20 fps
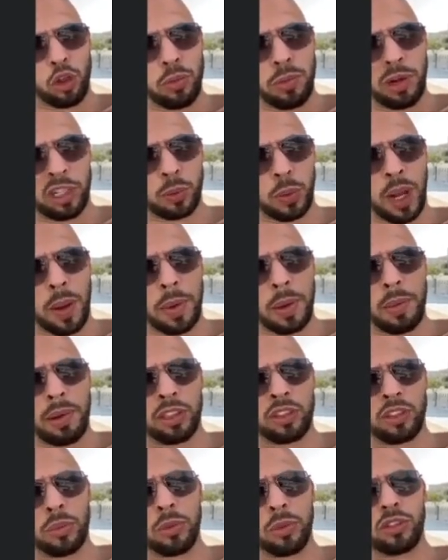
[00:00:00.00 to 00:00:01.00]
You must become a
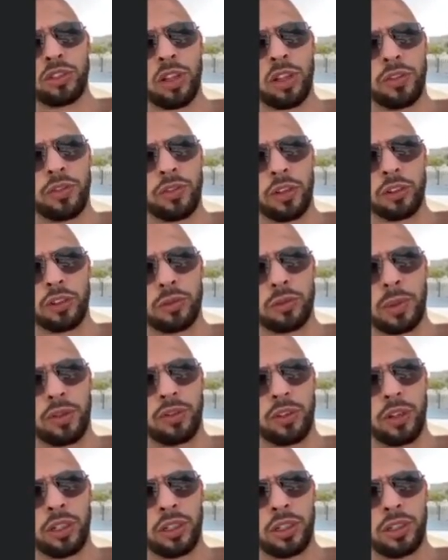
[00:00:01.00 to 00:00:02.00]
Muslim yourself first, my
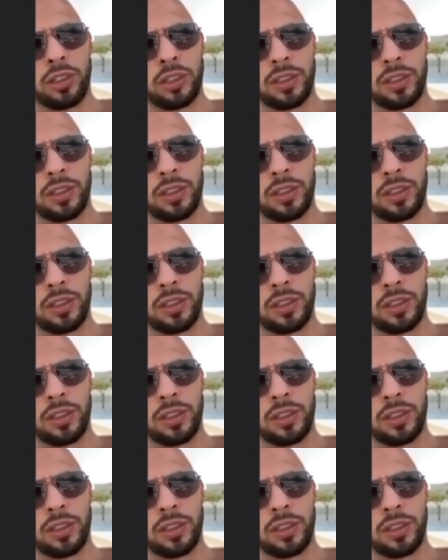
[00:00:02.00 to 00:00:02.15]
friend.